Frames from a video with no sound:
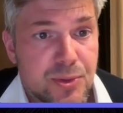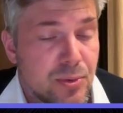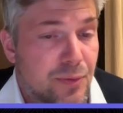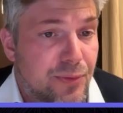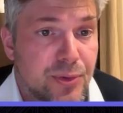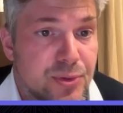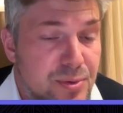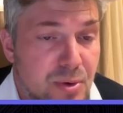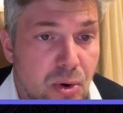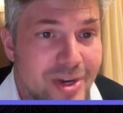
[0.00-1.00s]
So the first
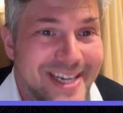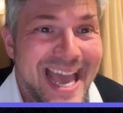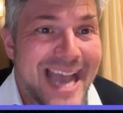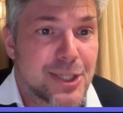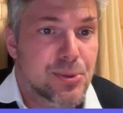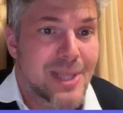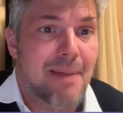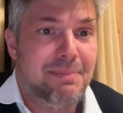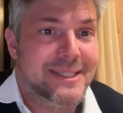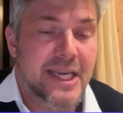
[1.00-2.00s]
natural
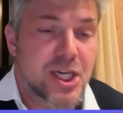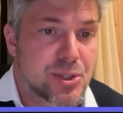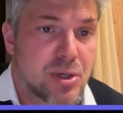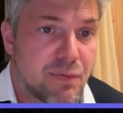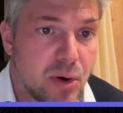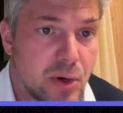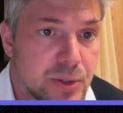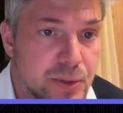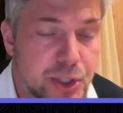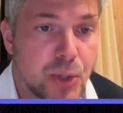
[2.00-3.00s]
application of
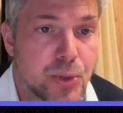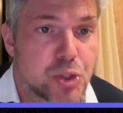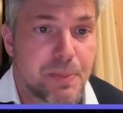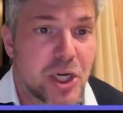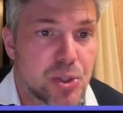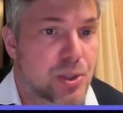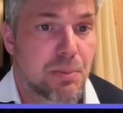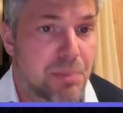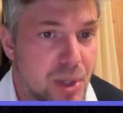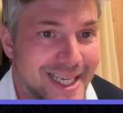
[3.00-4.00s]
our spatial
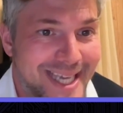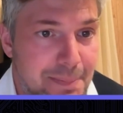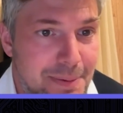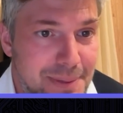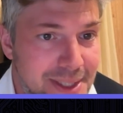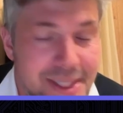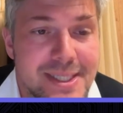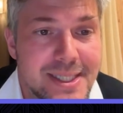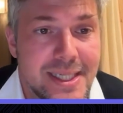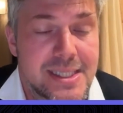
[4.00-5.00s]
computing
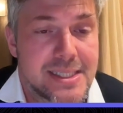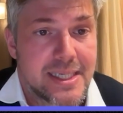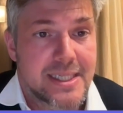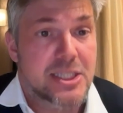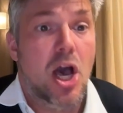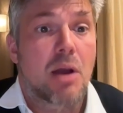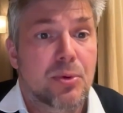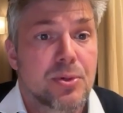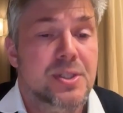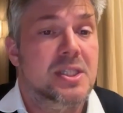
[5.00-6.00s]
capabilities is
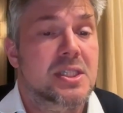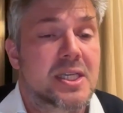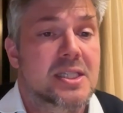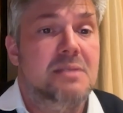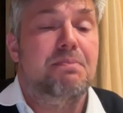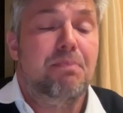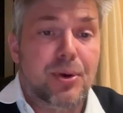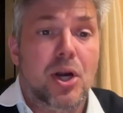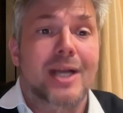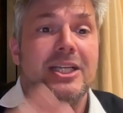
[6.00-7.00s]
commerce, is
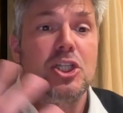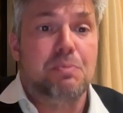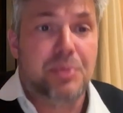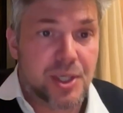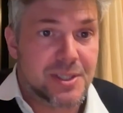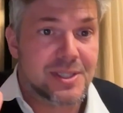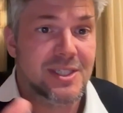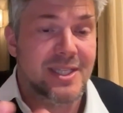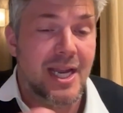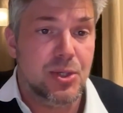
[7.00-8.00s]
product
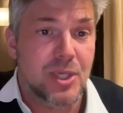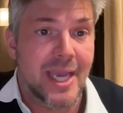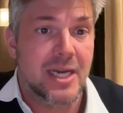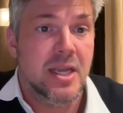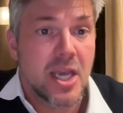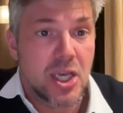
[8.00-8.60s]
experiences that you can